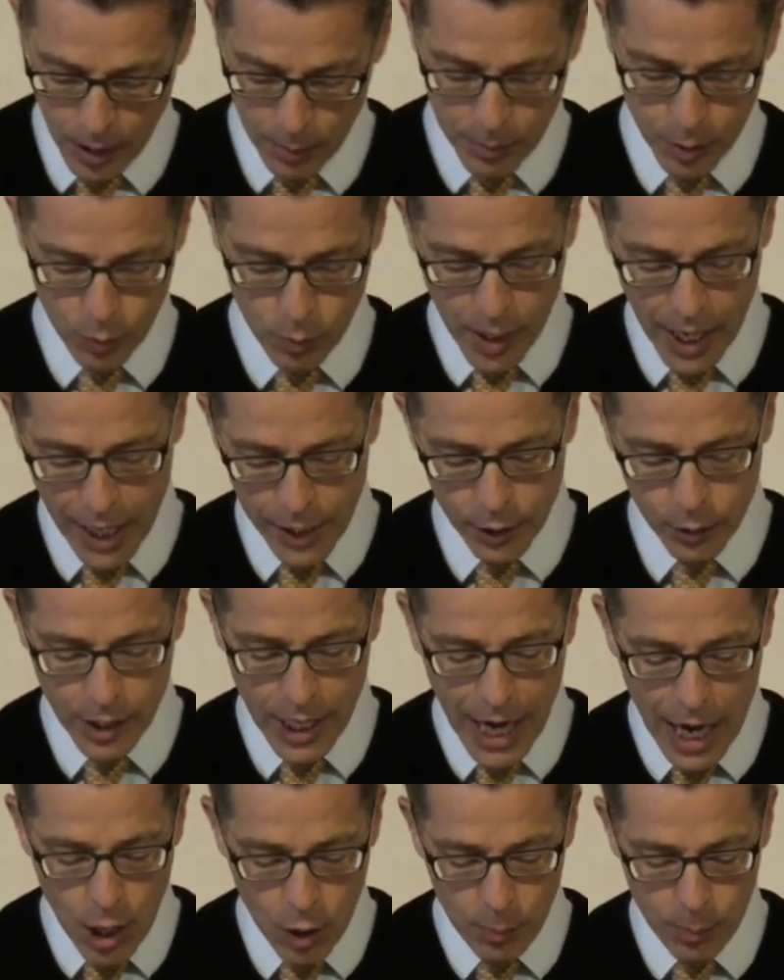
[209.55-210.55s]
but rather
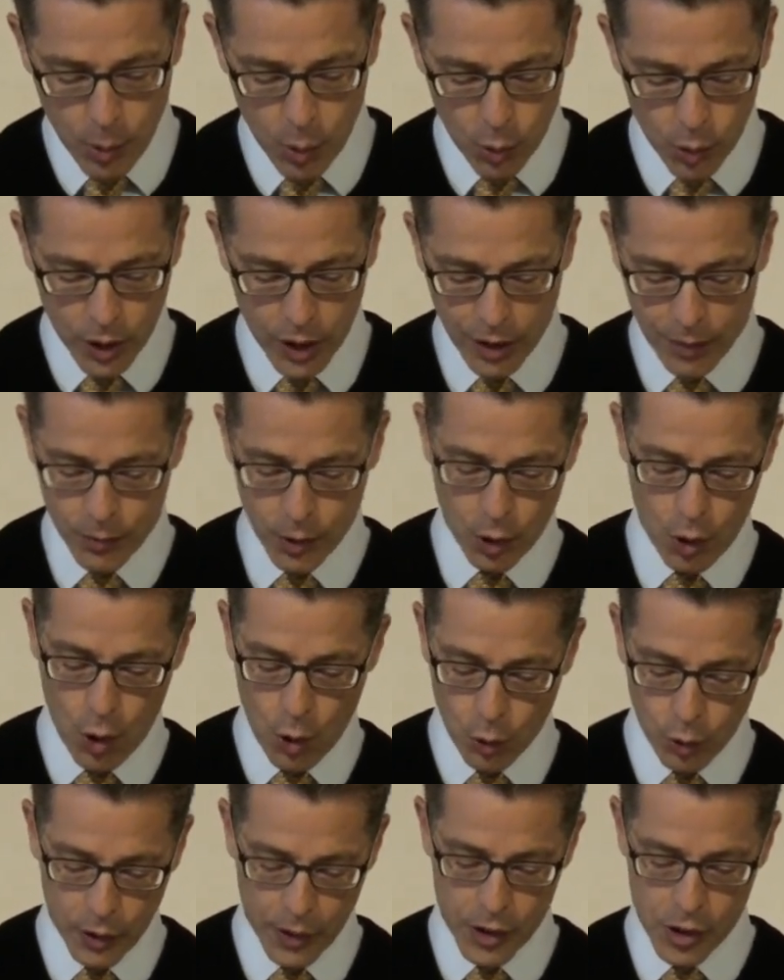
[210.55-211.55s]
an outpouring of the
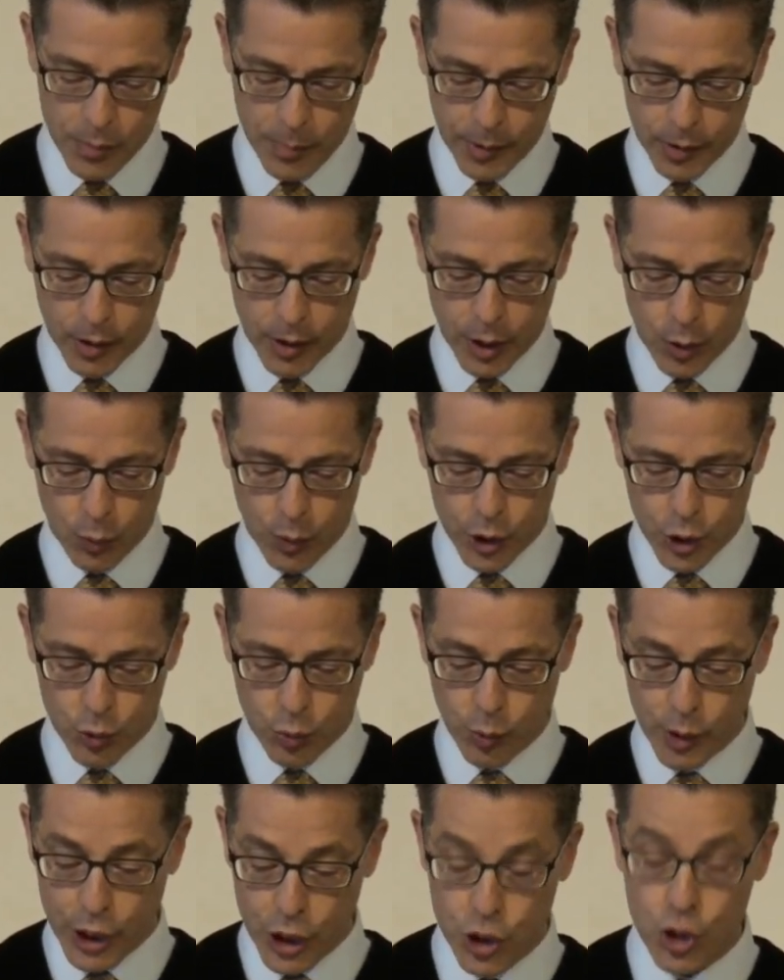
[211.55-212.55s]
Holy Spirit which
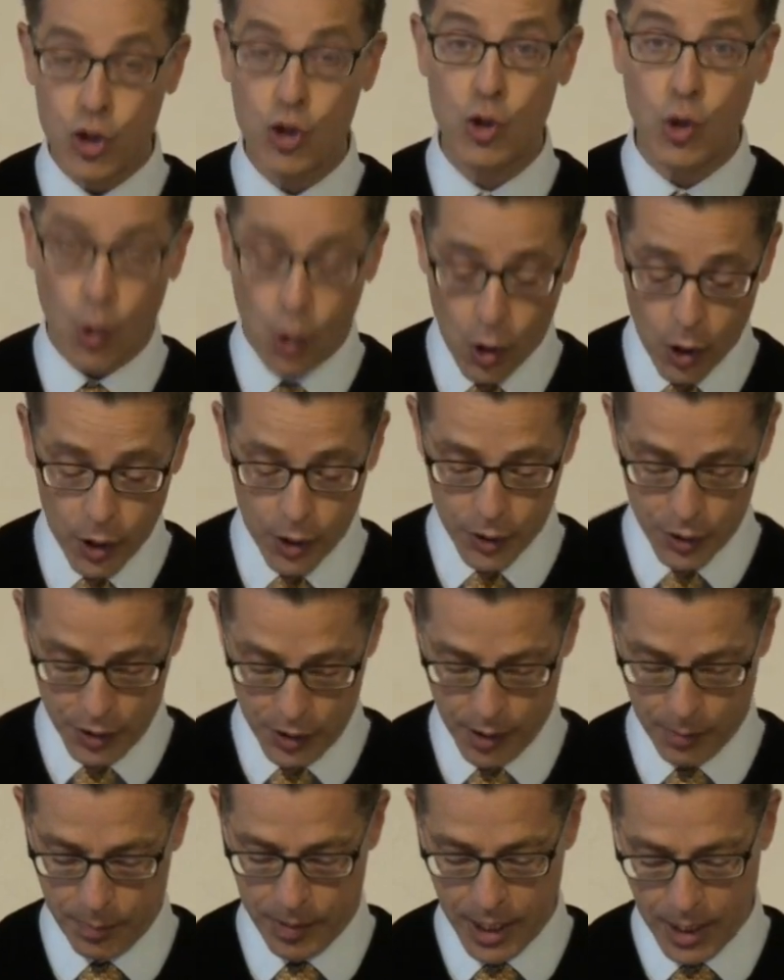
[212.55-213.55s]
restores
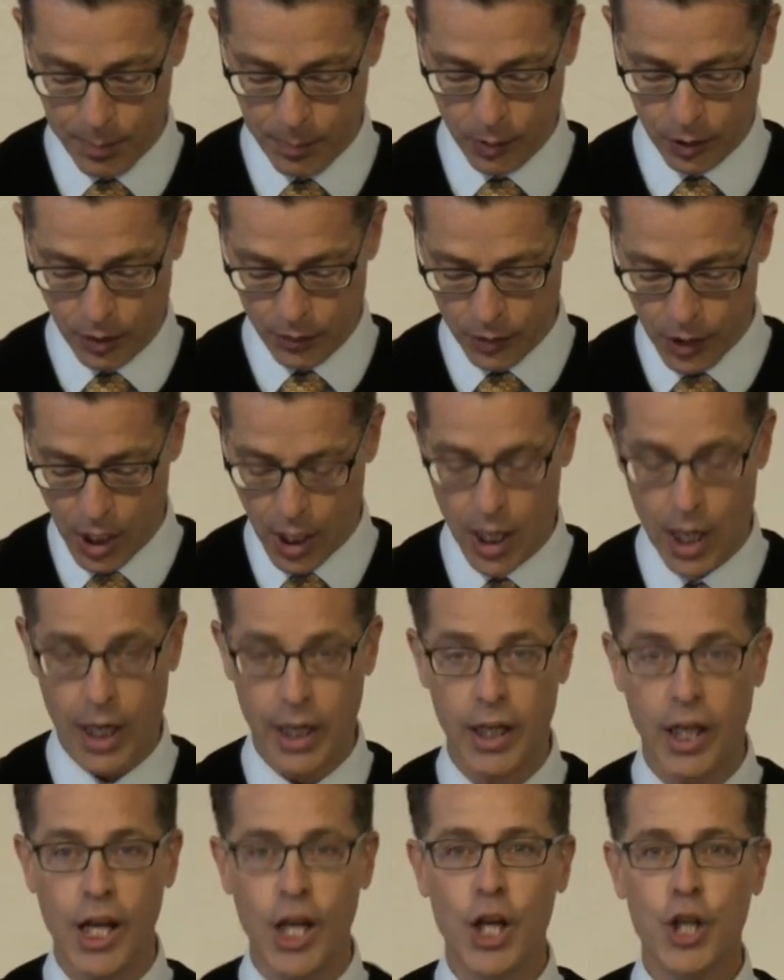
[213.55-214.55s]
the people of
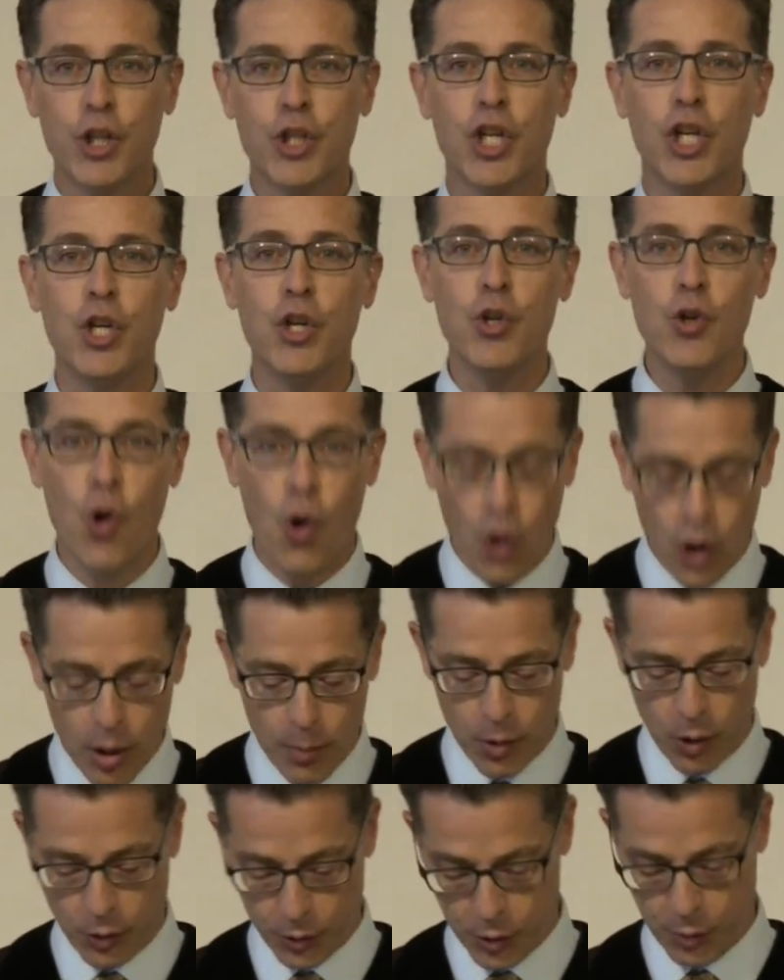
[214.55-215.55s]
God to
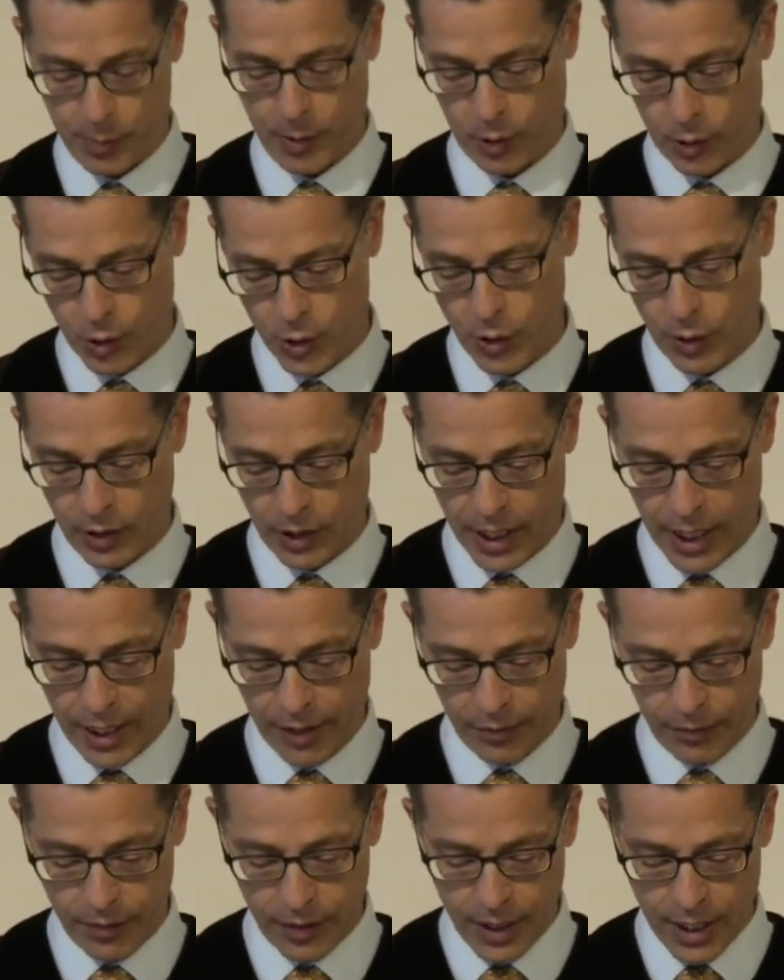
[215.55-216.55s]
normal spiritual
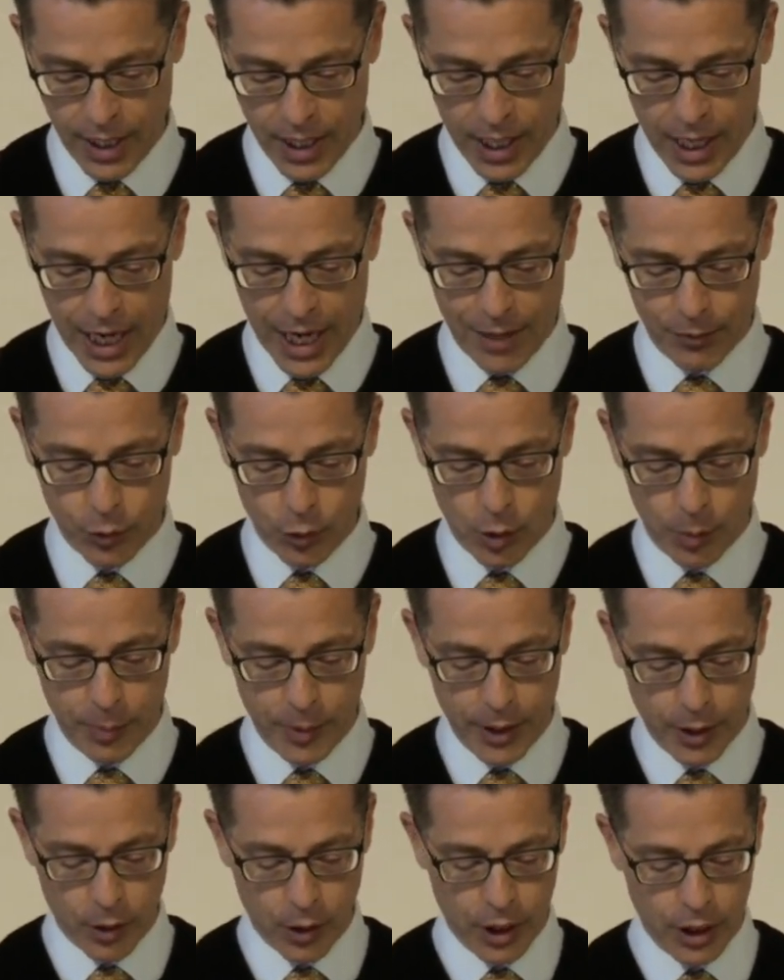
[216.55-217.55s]
life after a
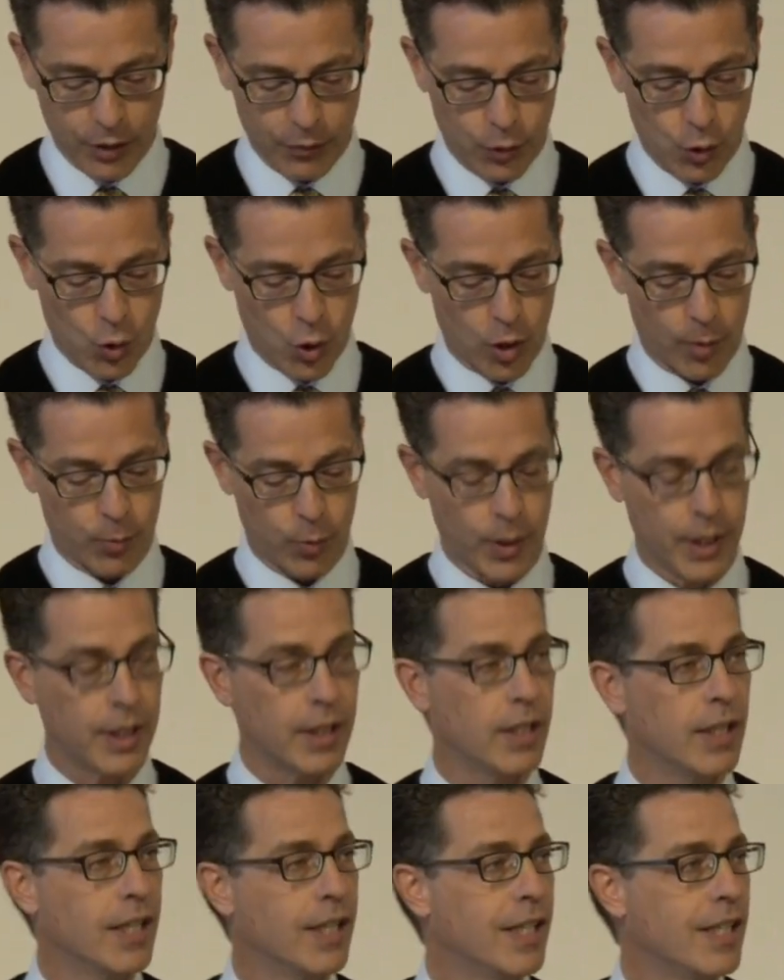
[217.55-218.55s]
period of corporate
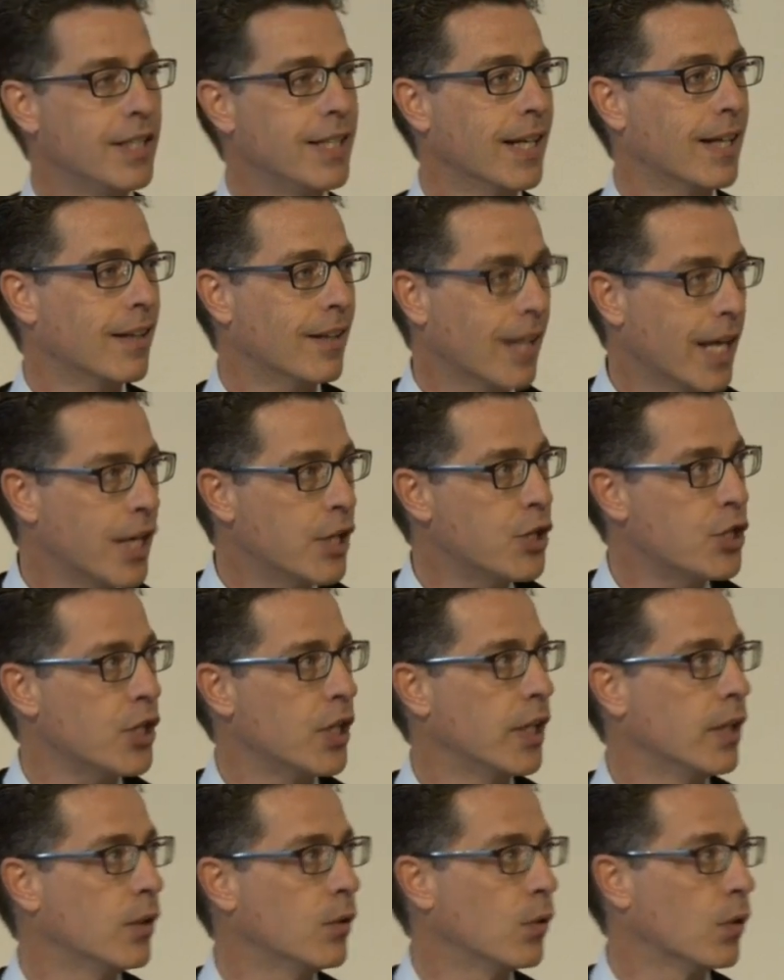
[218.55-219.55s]

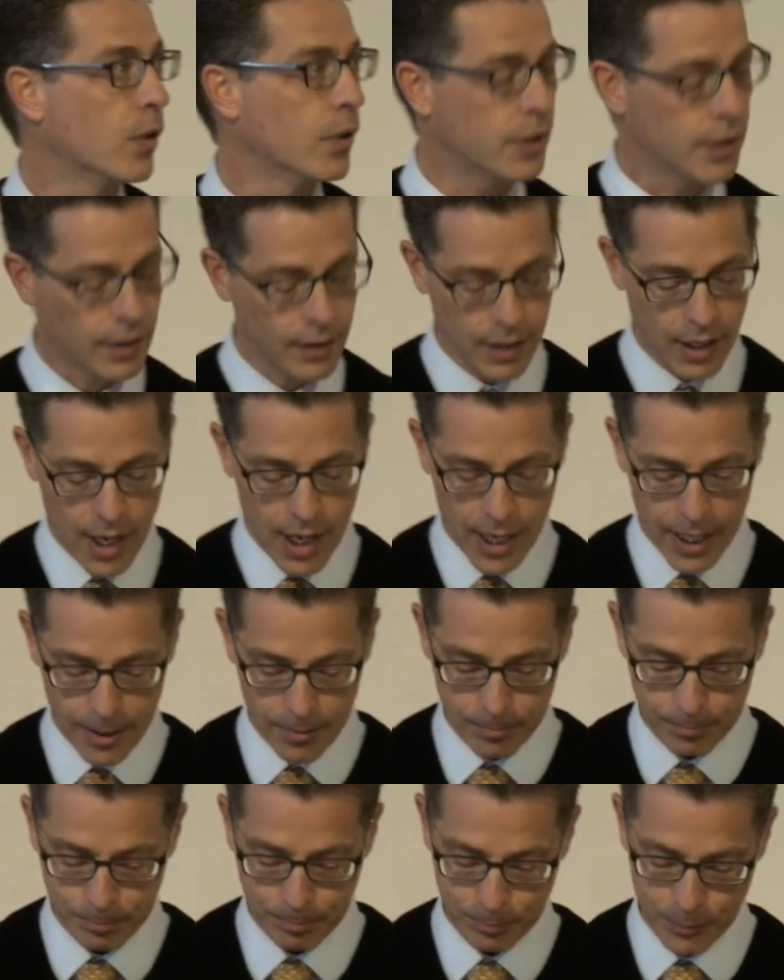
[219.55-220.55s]
declension or decline,
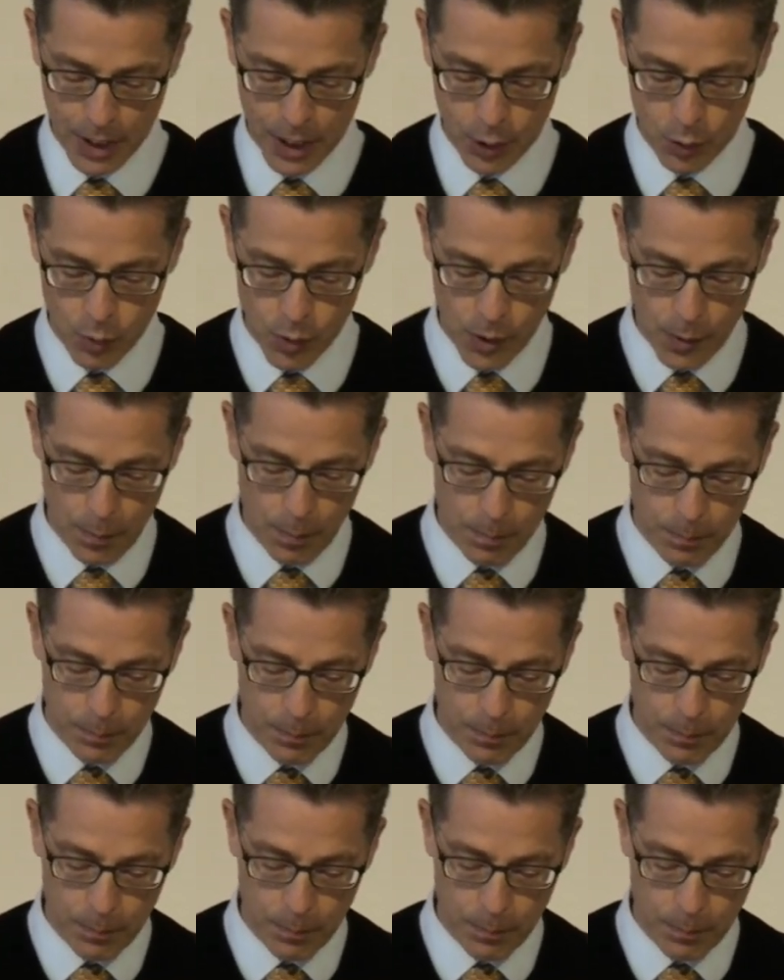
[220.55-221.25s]
unquote.